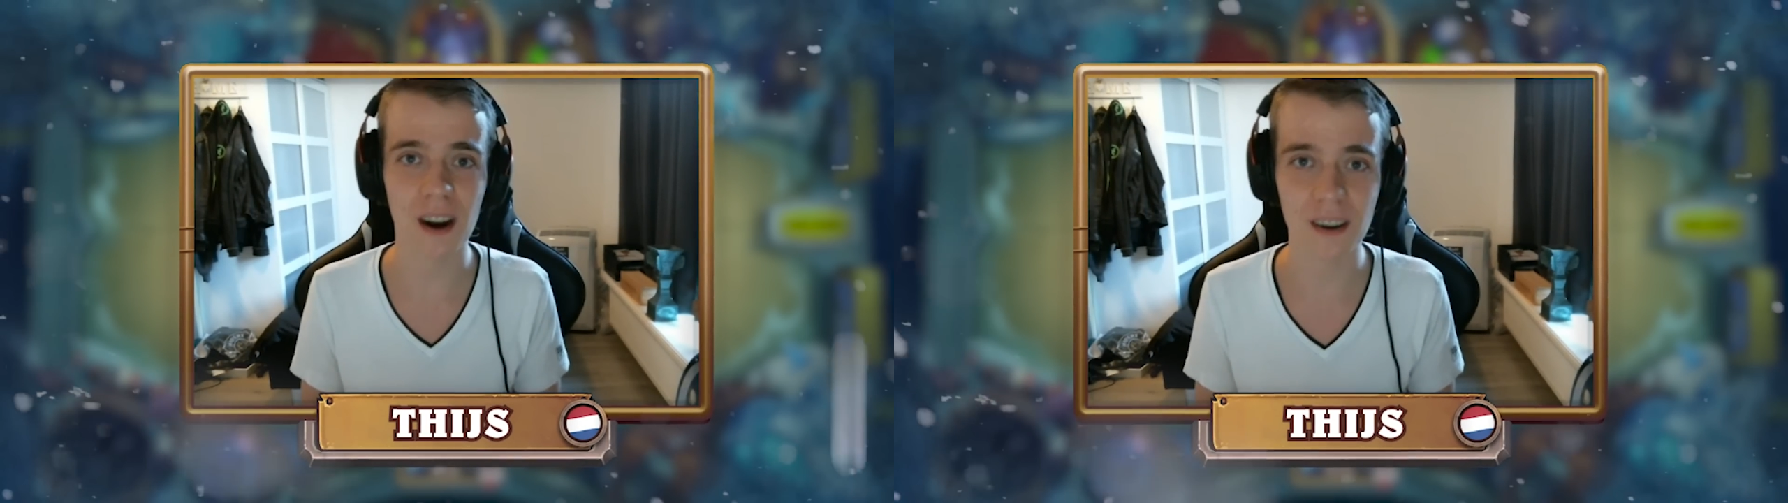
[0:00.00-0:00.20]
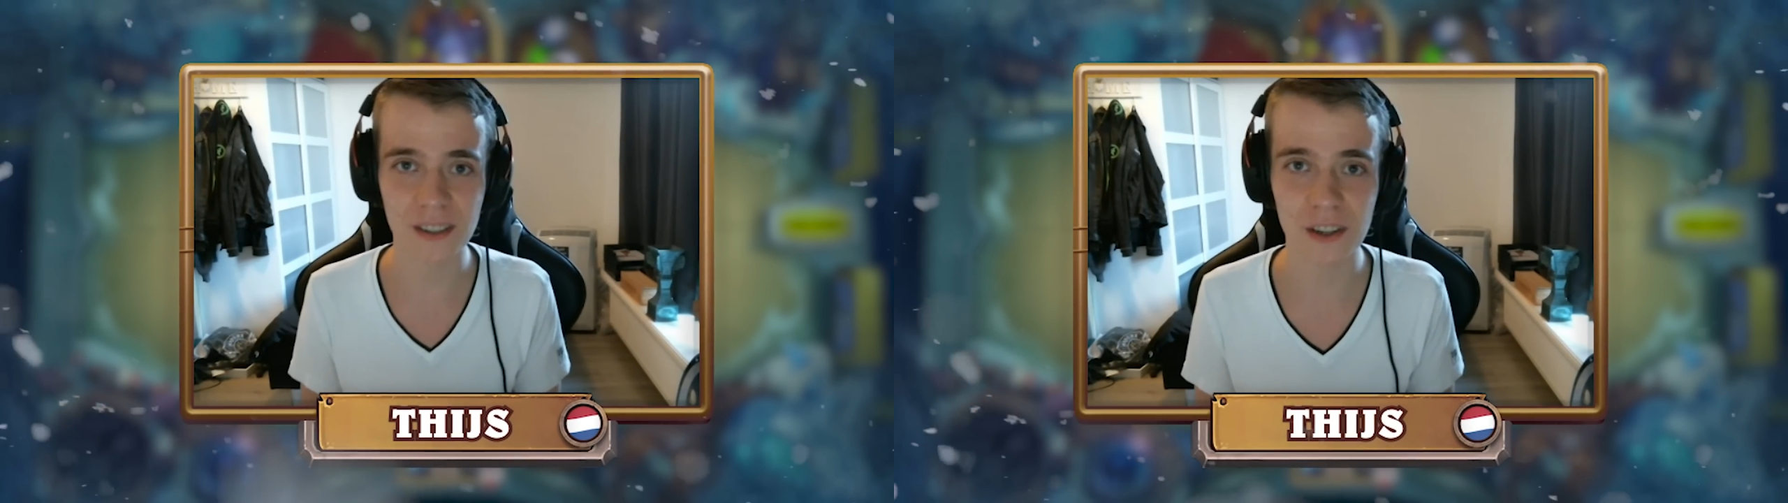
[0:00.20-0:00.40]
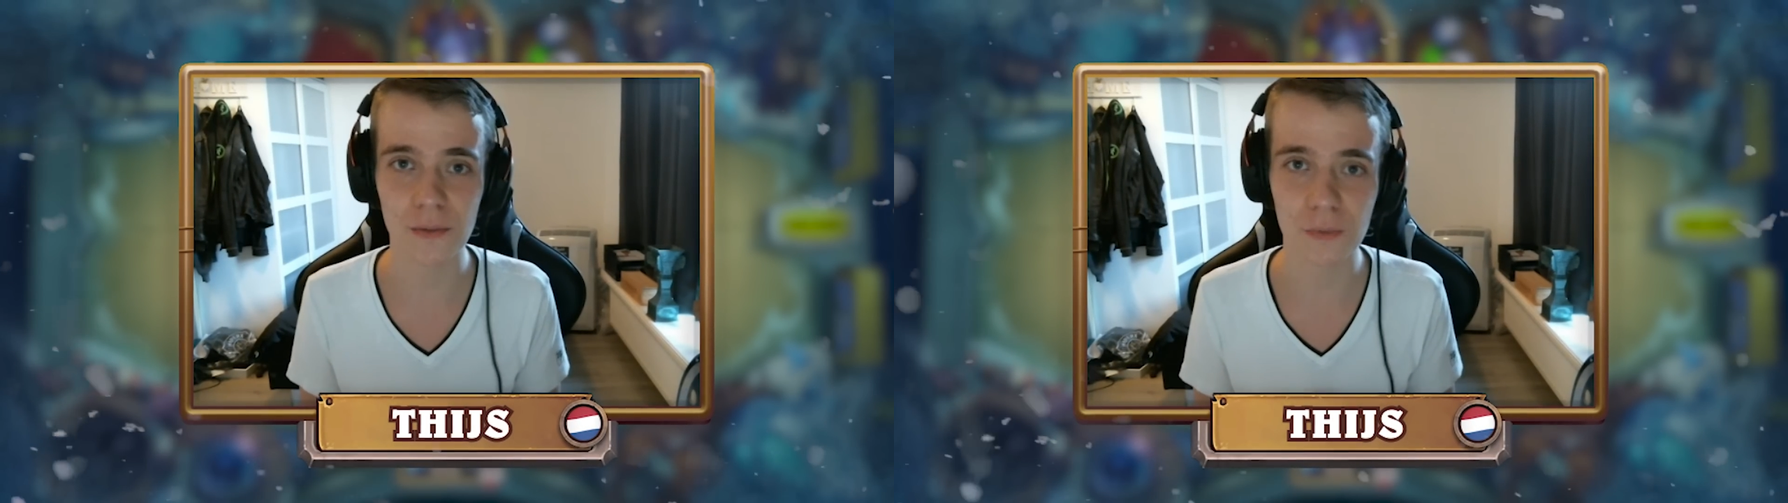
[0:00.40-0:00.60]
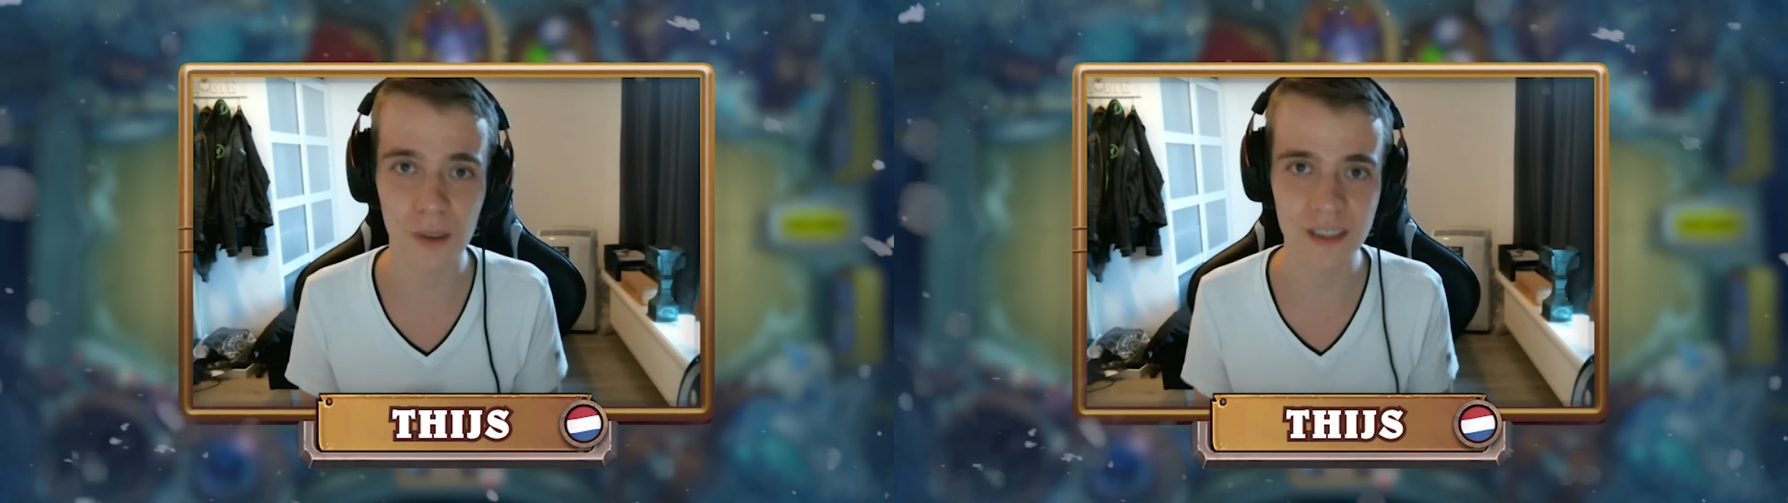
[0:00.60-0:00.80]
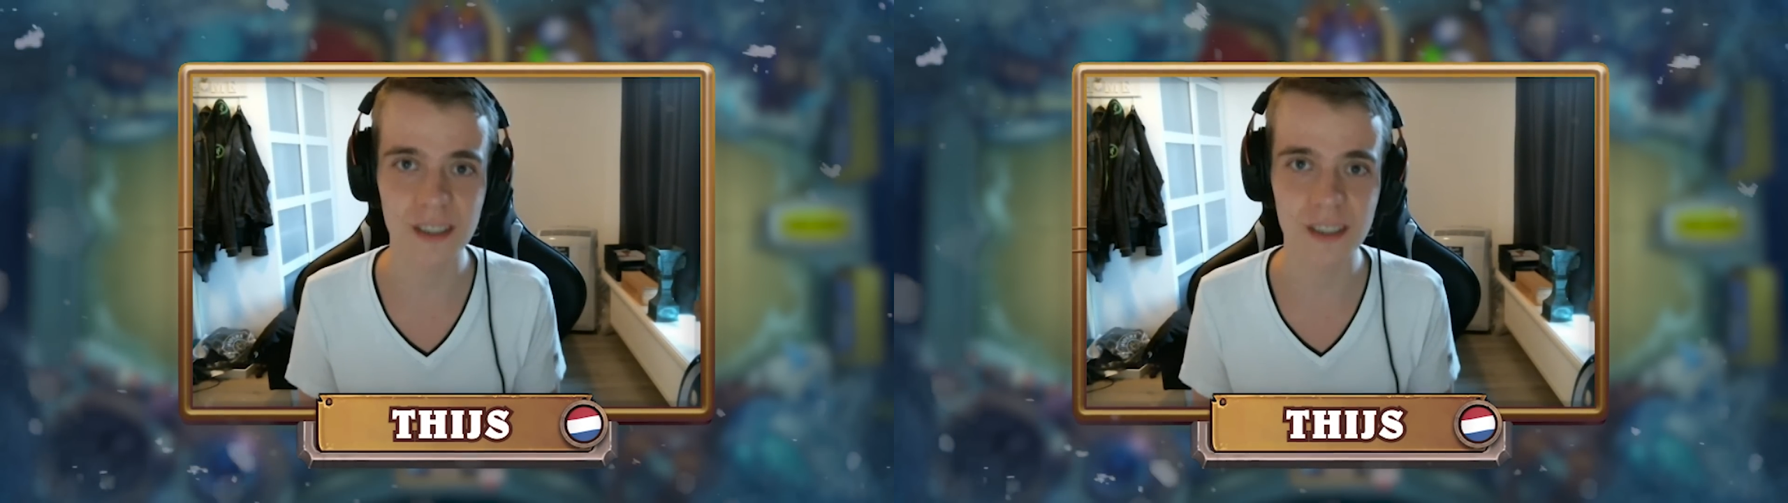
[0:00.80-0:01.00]
Hearthstone
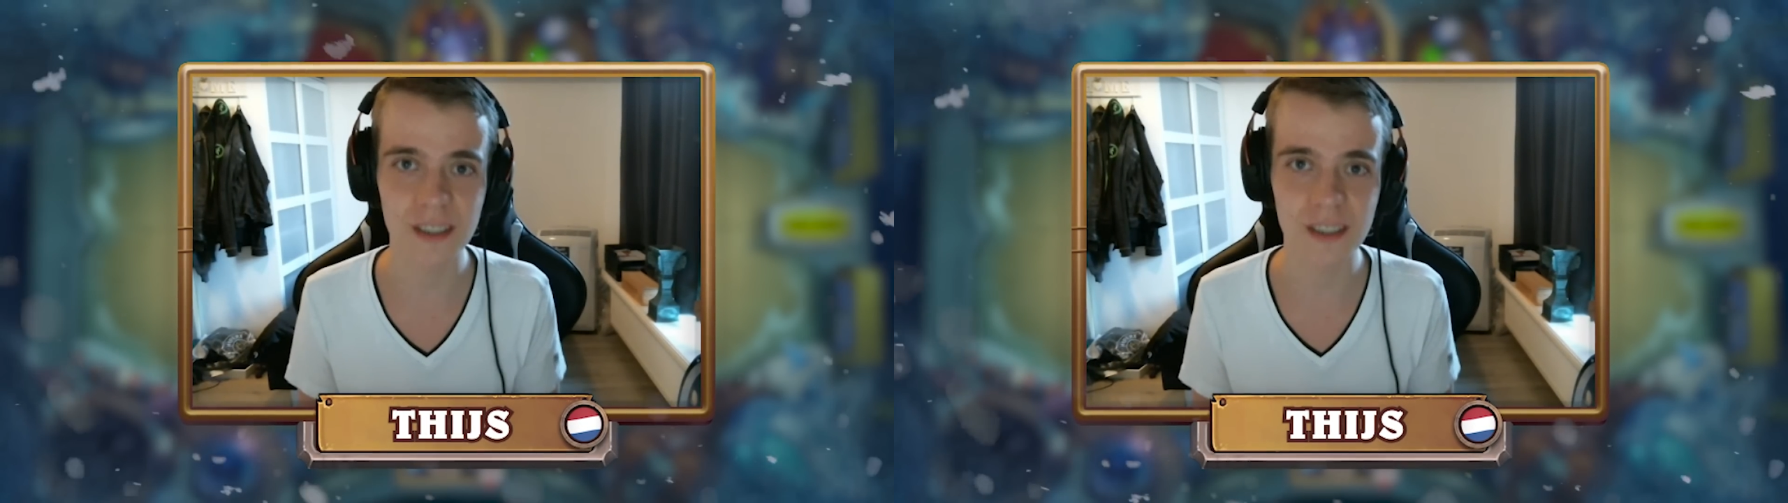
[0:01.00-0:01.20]
once a new